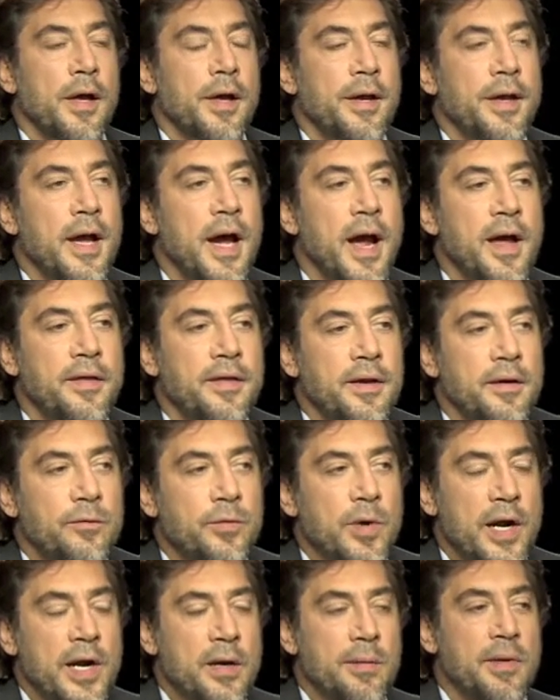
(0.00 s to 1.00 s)
Yeah, I think
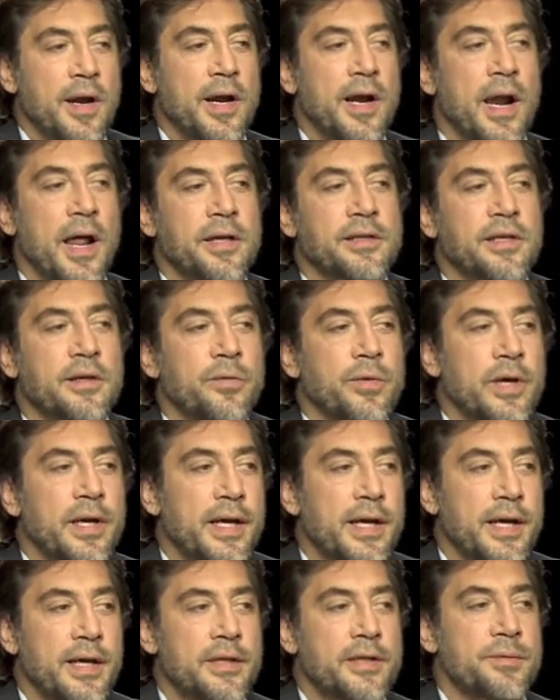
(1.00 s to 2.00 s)
Rainier, my character, really
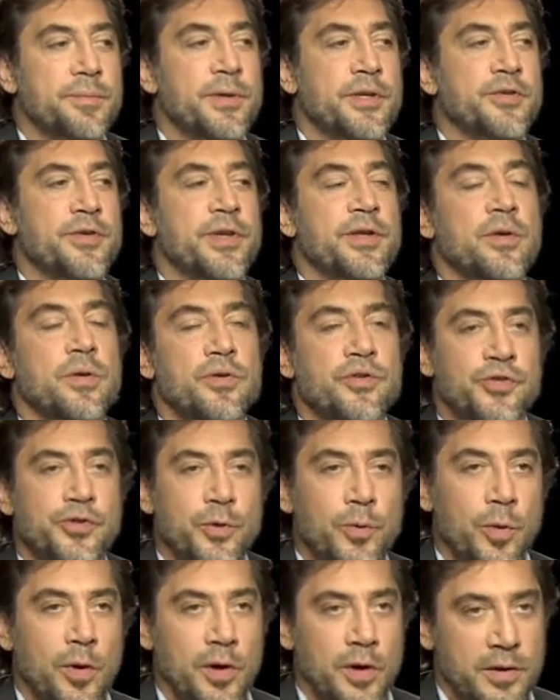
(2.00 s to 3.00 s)
eats between those two
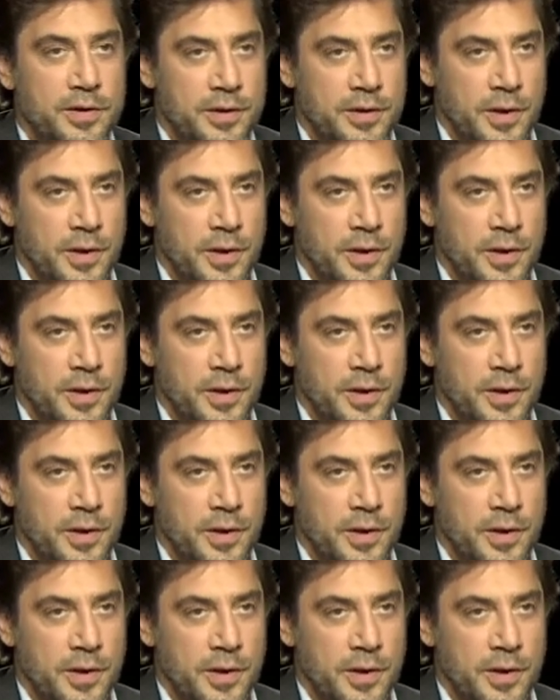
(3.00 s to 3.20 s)
worlds,